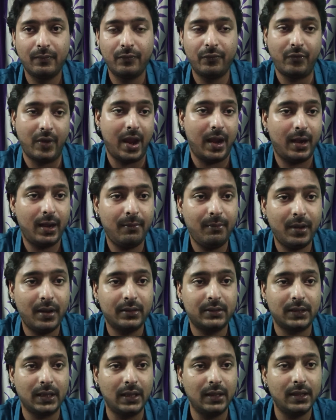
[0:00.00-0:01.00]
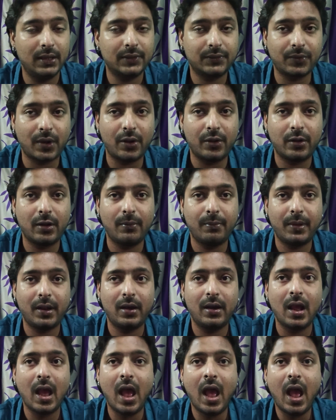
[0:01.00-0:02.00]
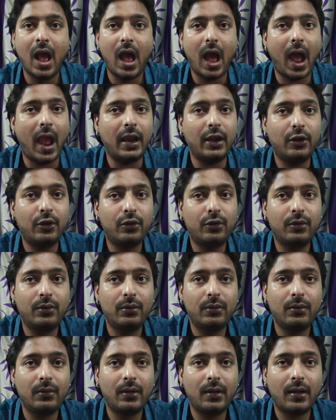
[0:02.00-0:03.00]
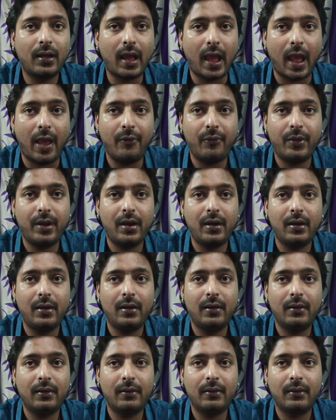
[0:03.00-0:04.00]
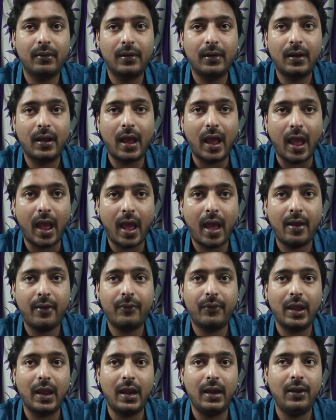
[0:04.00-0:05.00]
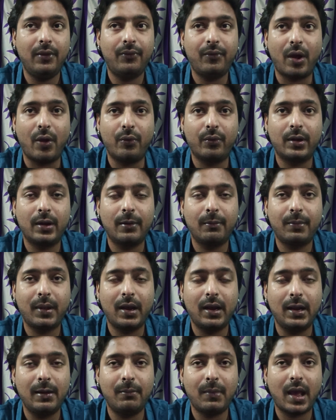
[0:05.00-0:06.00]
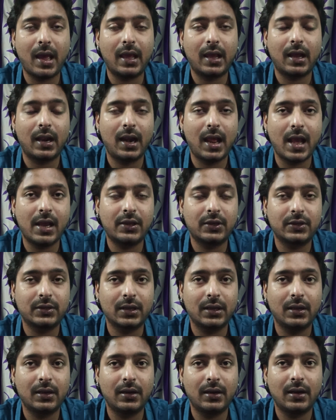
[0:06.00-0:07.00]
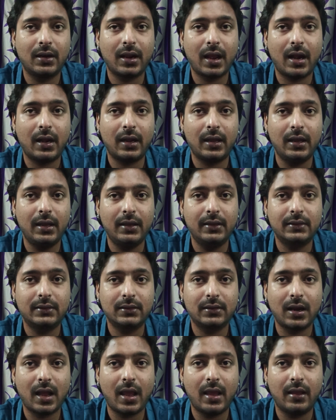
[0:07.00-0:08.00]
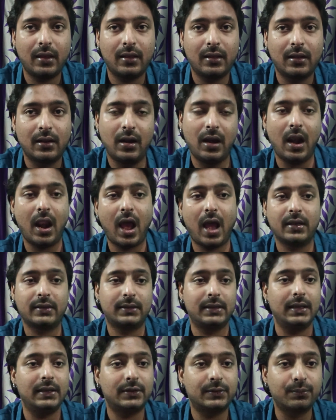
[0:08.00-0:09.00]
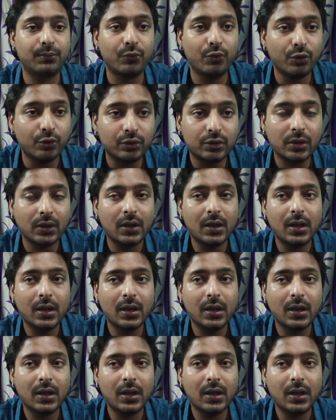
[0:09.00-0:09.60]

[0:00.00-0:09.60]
very much in this fountain pen. I haven't have any fountain pen in my collection that is like glassy smooth.